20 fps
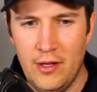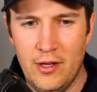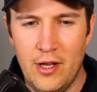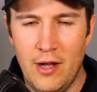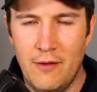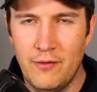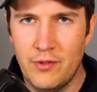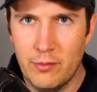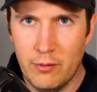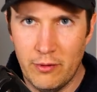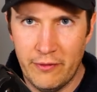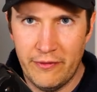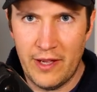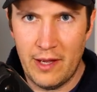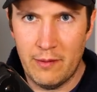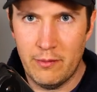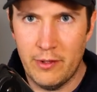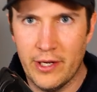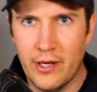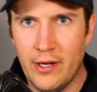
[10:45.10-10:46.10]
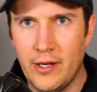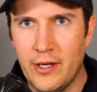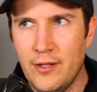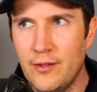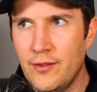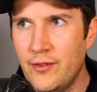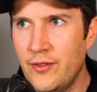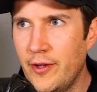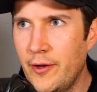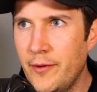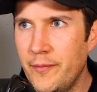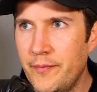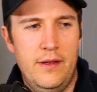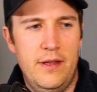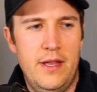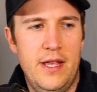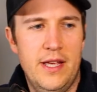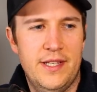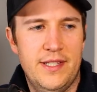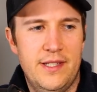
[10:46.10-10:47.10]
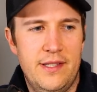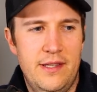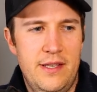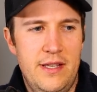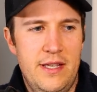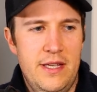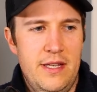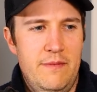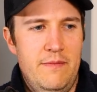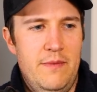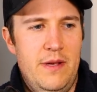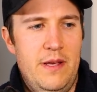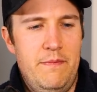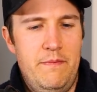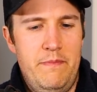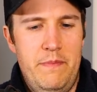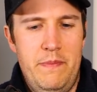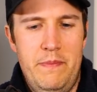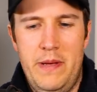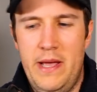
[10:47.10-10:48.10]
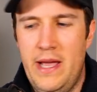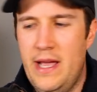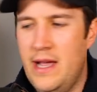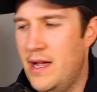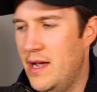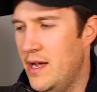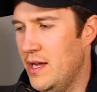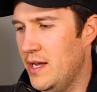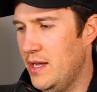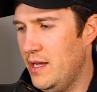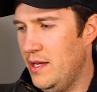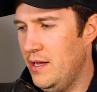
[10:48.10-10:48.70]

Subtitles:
comfortable fabric on it. So next thing in my pack,